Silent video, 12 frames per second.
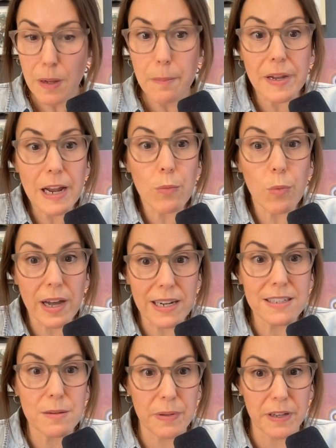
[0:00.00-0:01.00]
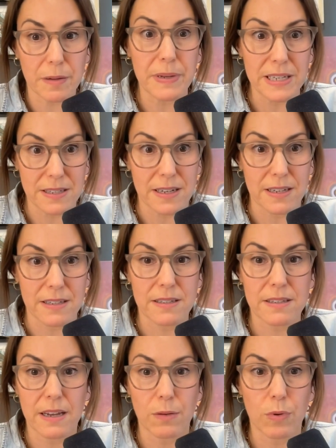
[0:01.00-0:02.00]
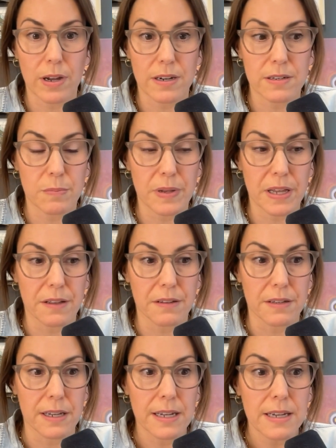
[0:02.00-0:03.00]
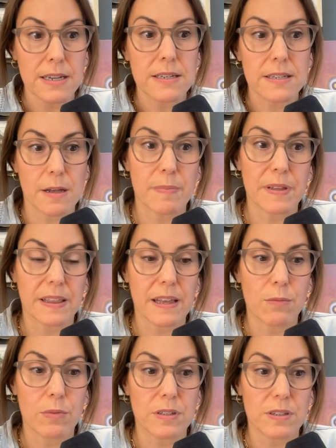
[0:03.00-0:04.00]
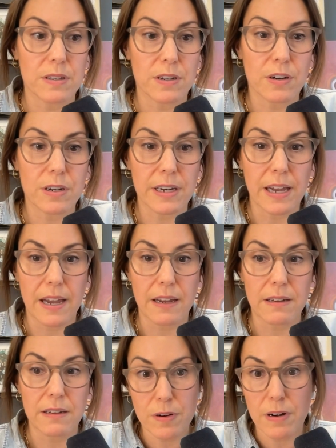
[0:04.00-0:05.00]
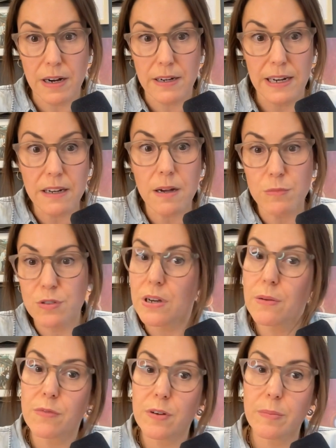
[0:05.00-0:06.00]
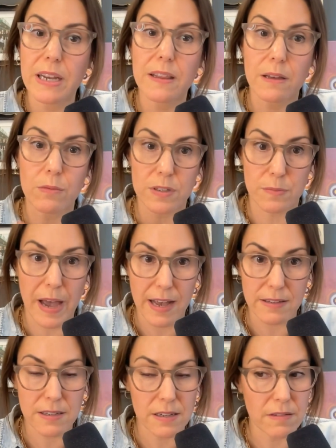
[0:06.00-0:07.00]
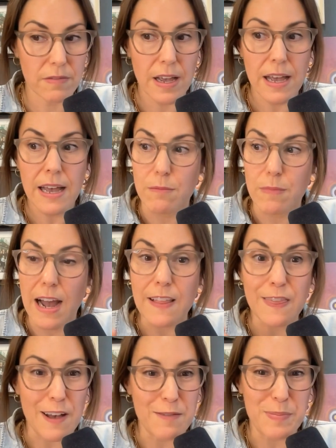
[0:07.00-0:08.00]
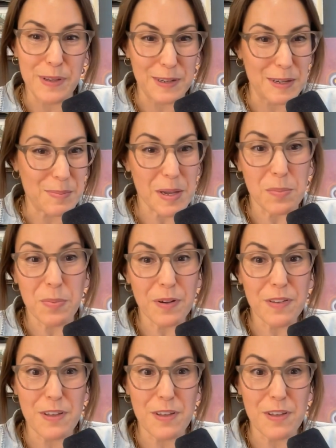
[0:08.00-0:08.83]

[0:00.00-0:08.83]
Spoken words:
But I wanted to build a business. I wanted to build something that was going to create an income stream for me that was passive. I love building people.